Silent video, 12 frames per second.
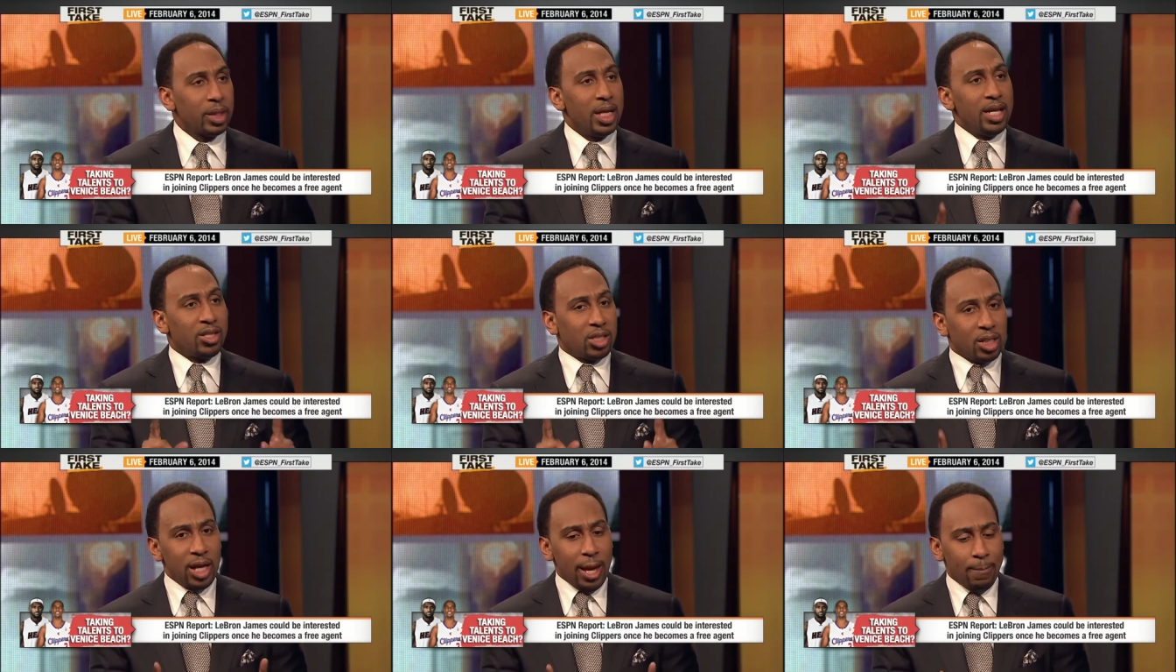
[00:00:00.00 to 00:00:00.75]
It's
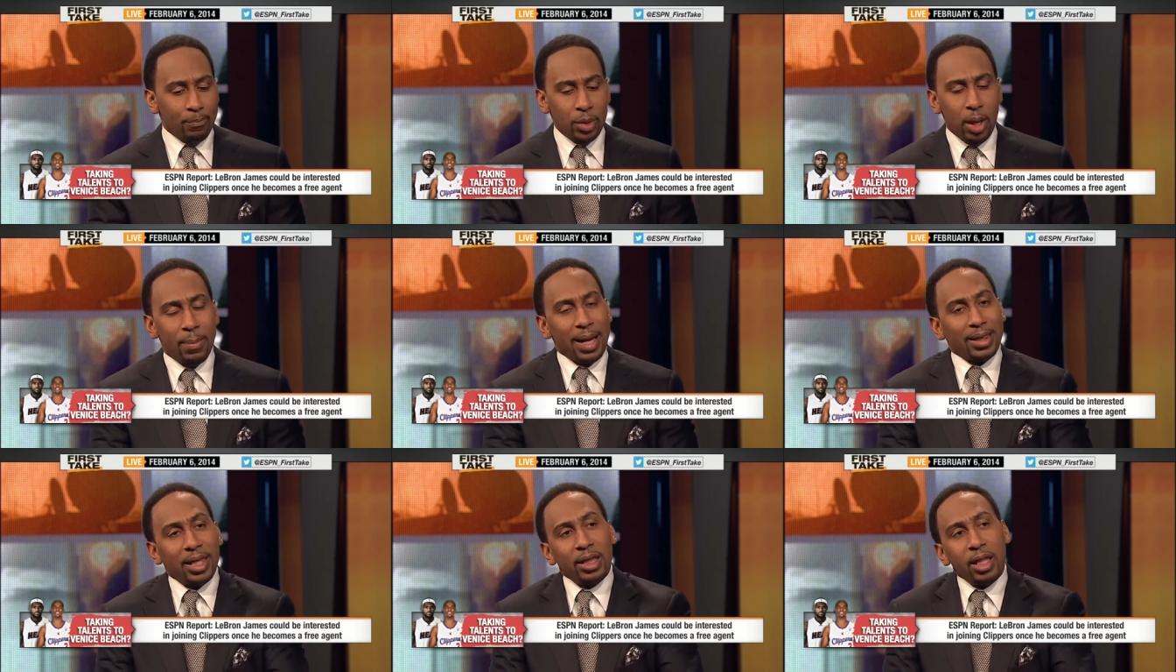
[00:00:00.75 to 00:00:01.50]
slim. But I
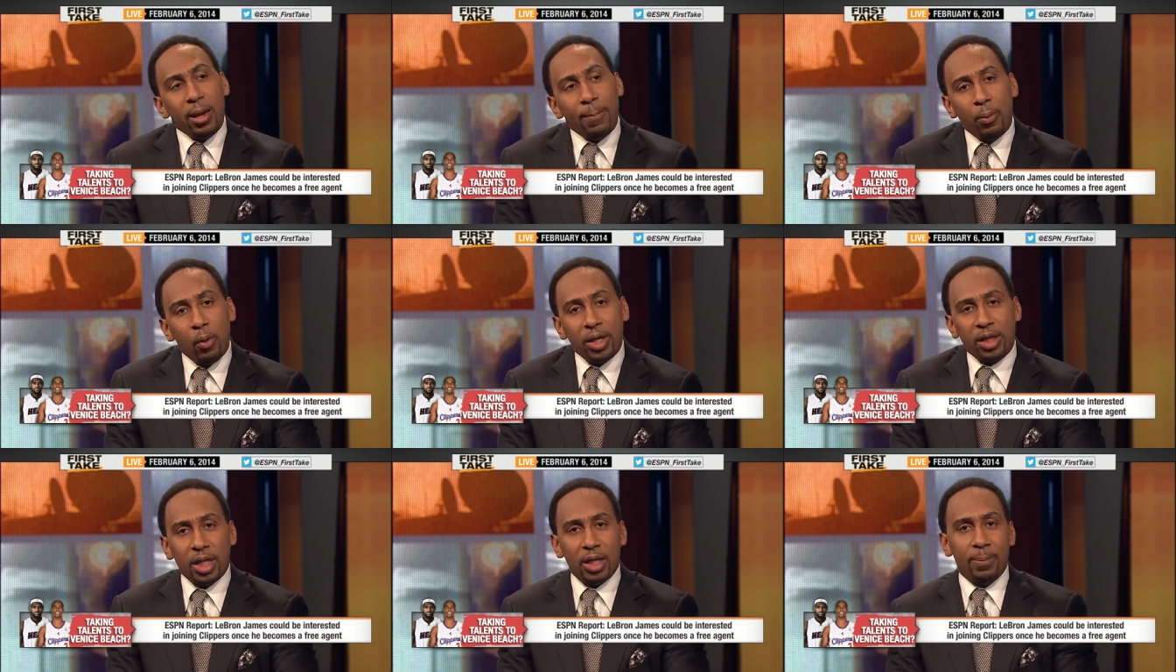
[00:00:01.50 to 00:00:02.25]
think the
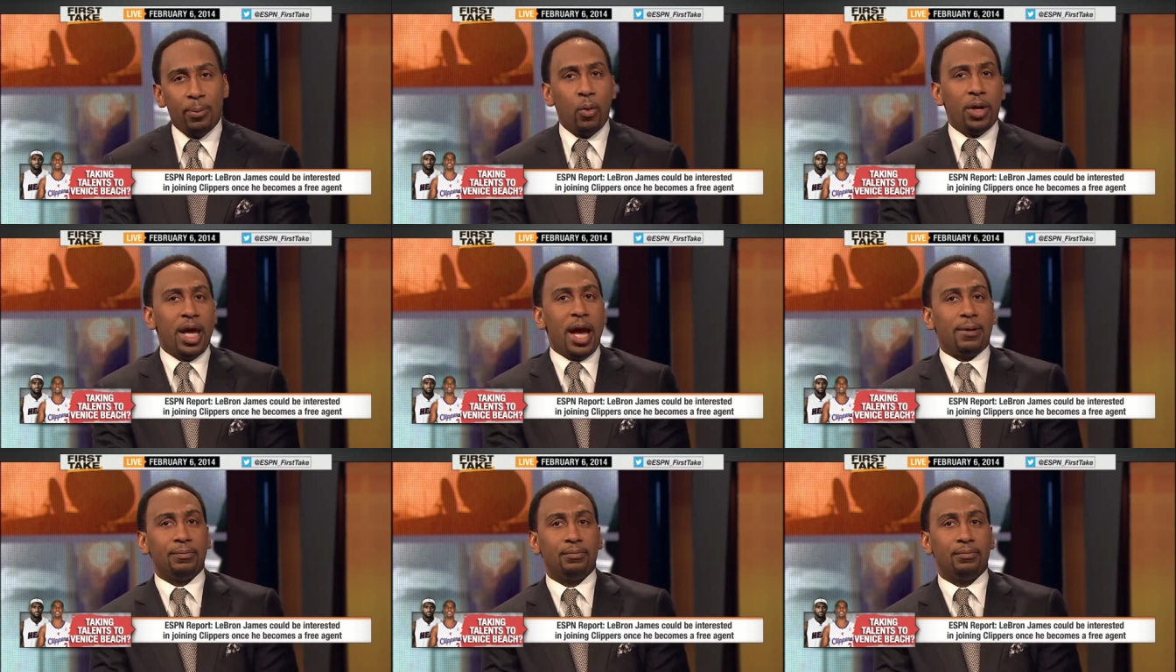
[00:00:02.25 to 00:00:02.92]
important thing to point out,